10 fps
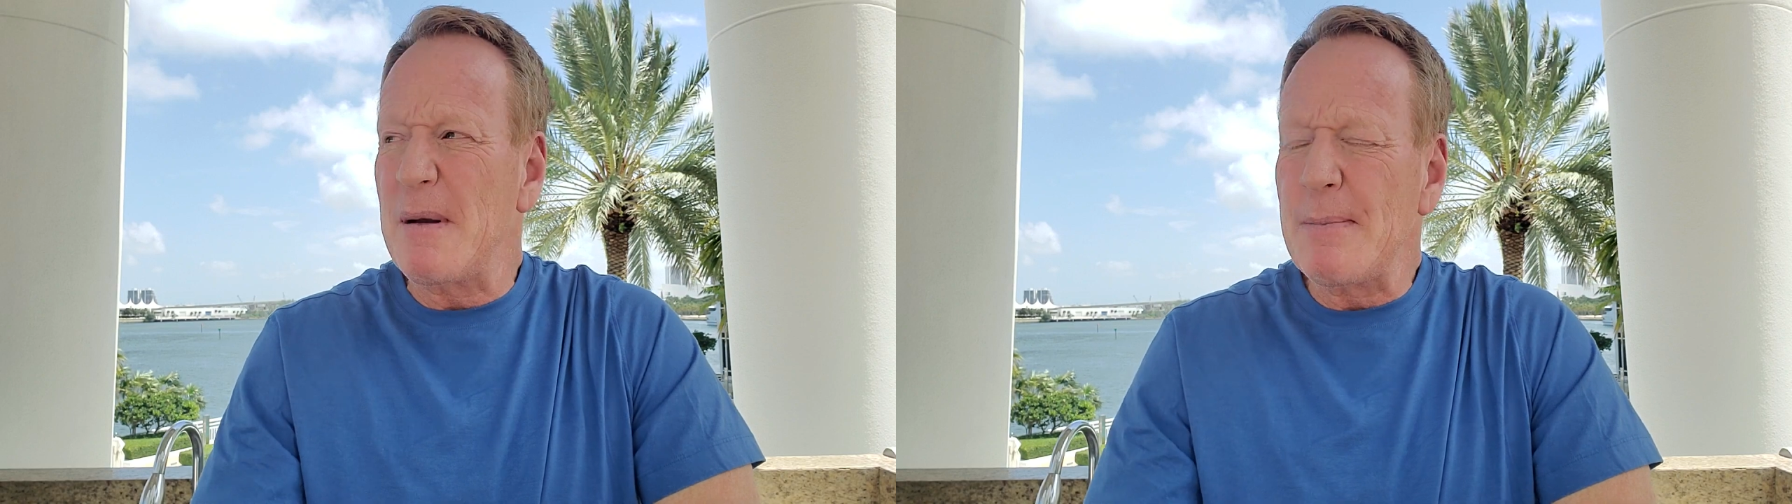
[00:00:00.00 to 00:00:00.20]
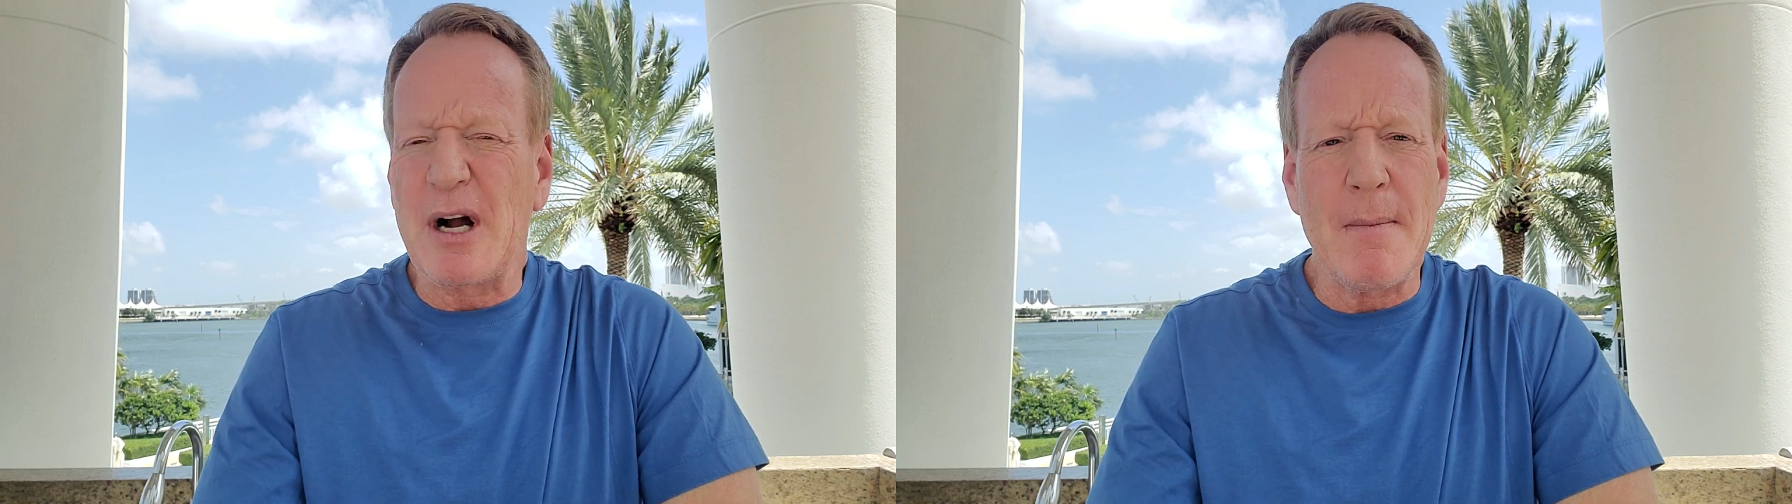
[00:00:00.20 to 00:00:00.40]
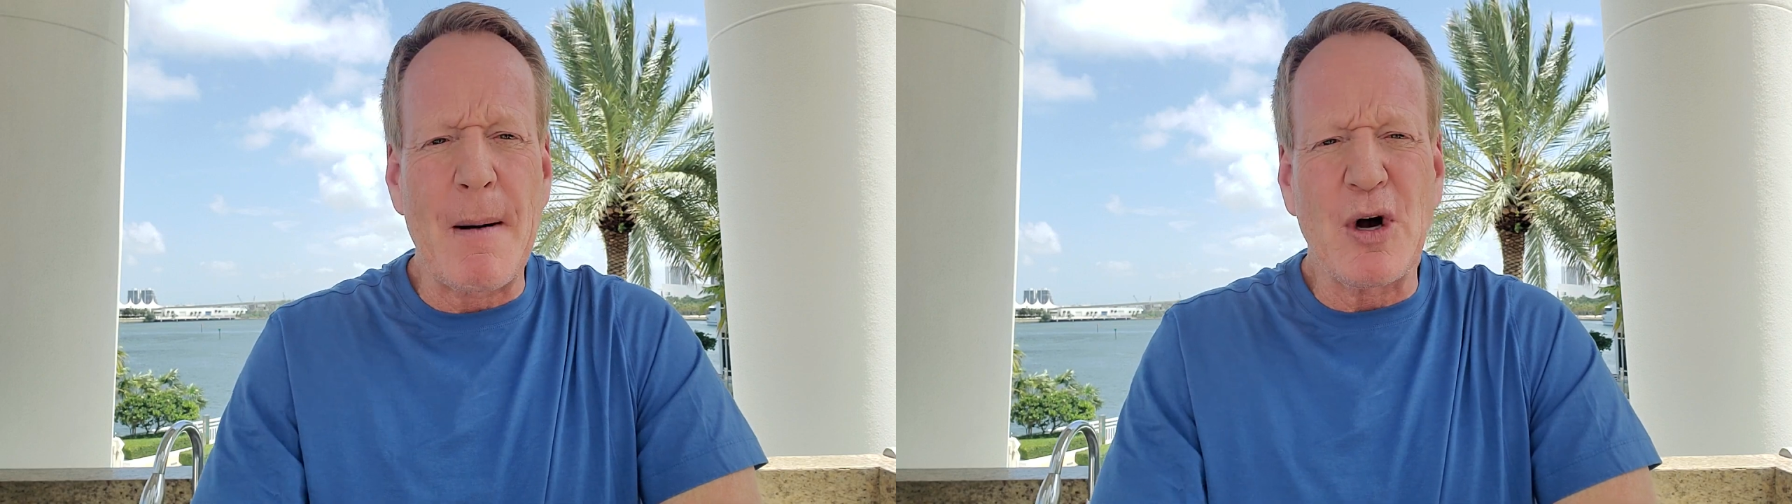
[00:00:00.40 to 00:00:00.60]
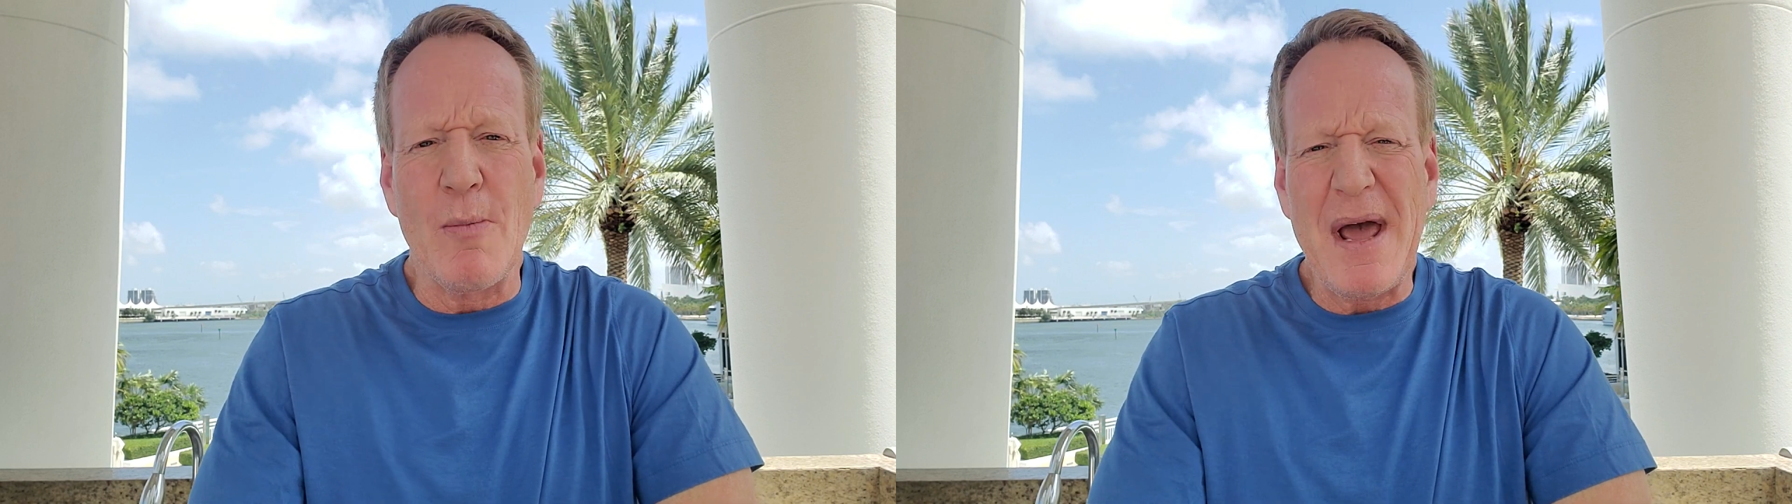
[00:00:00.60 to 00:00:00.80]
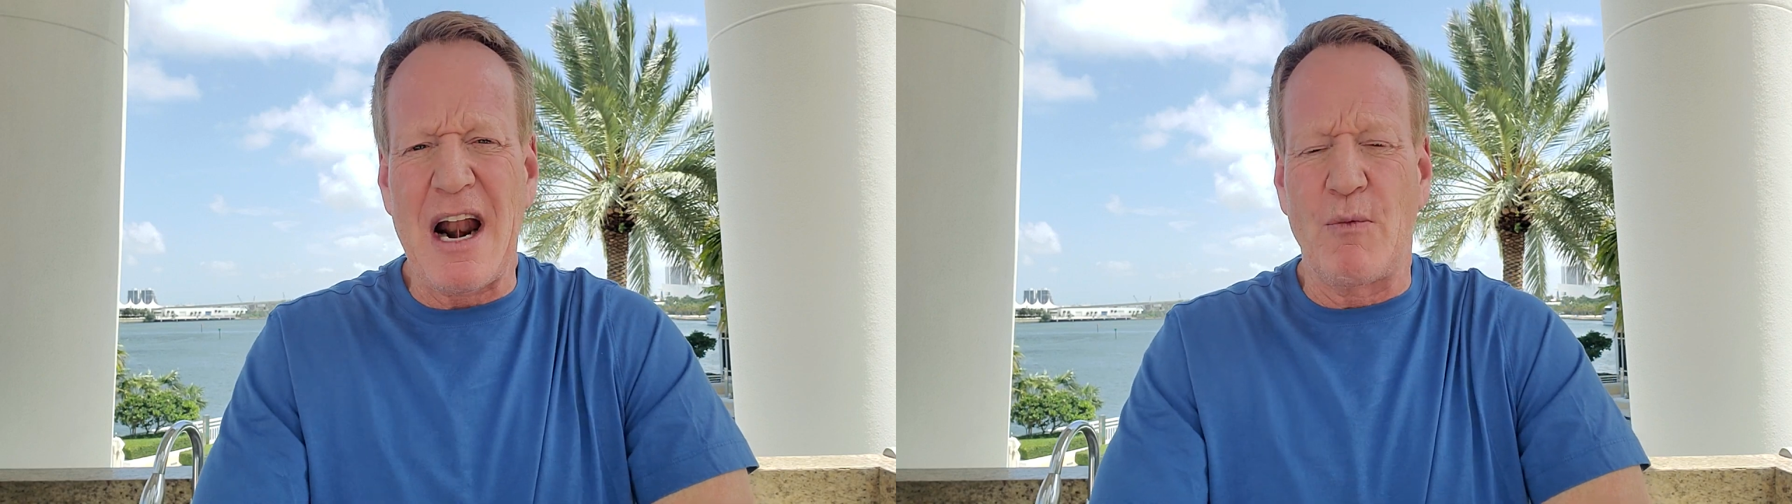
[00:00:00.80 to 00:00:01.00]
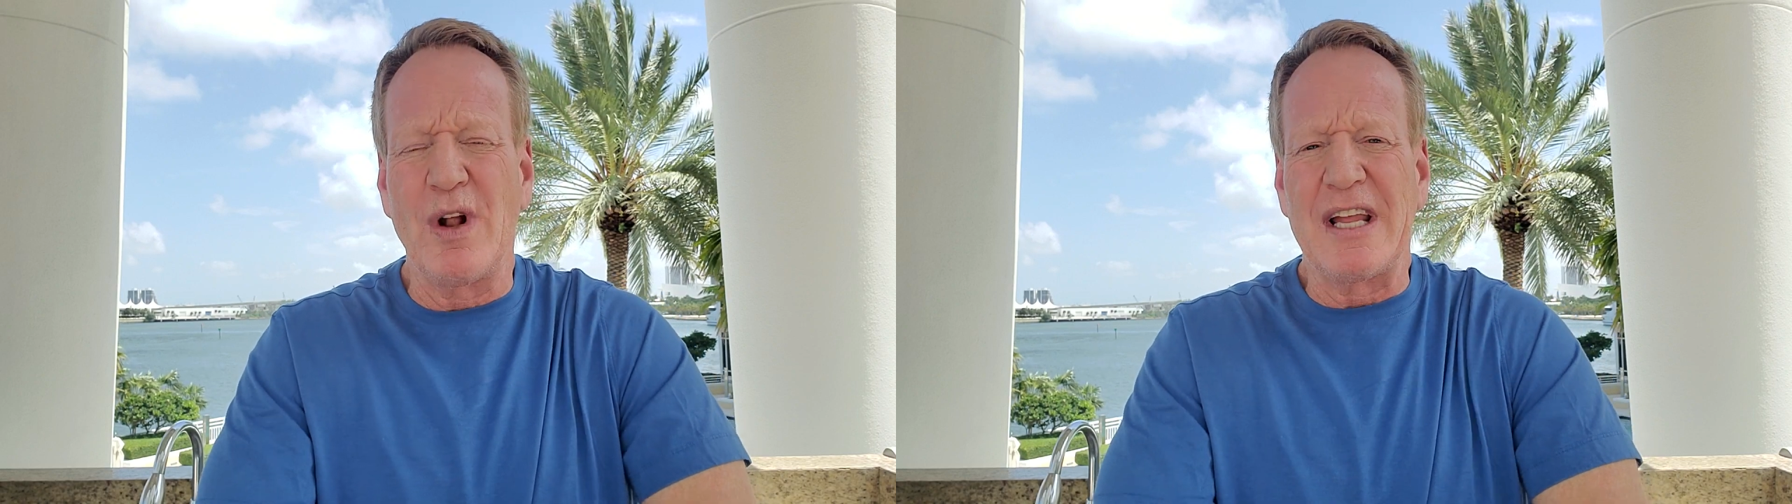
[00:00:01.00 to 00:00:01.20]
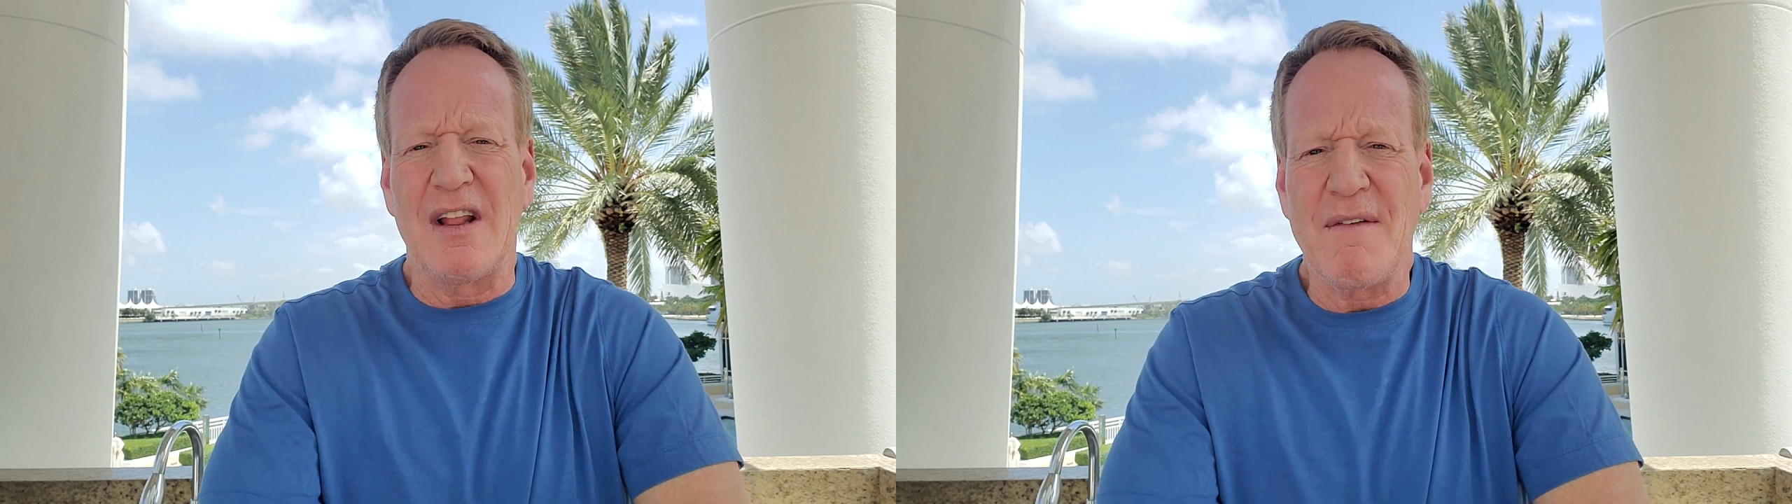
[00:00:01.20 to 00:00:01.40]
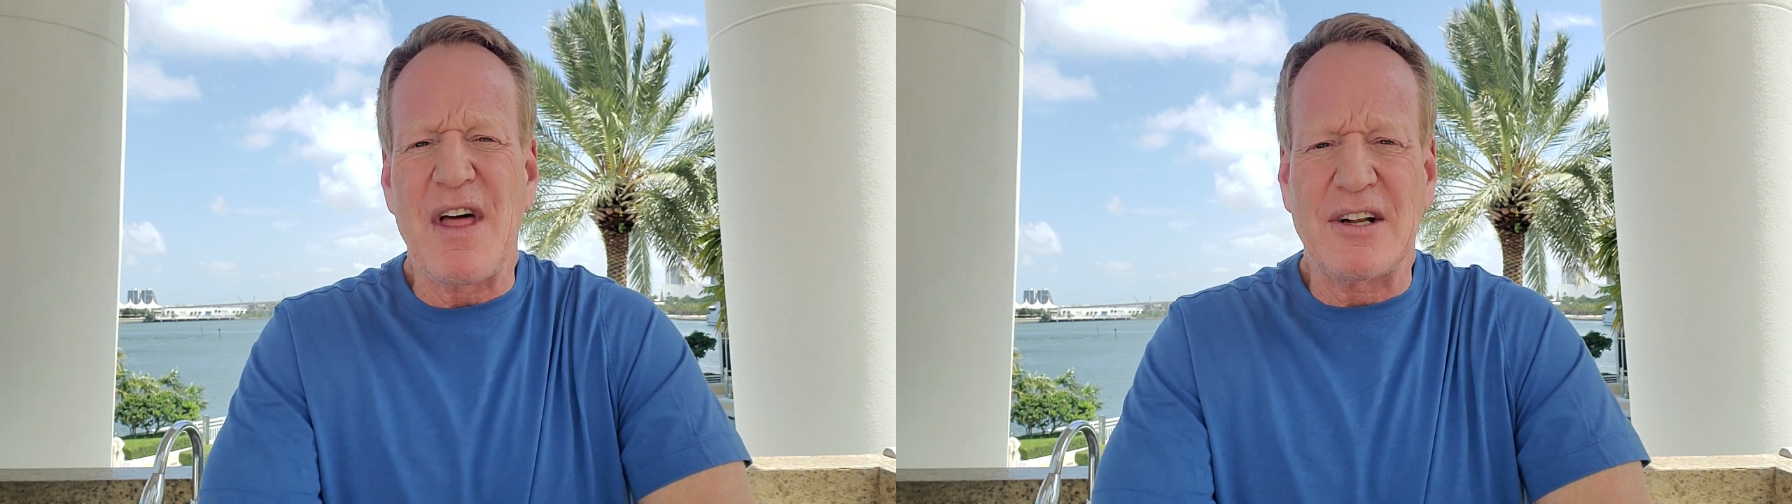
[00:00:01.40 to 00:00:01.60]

people come up and go, Man, I really love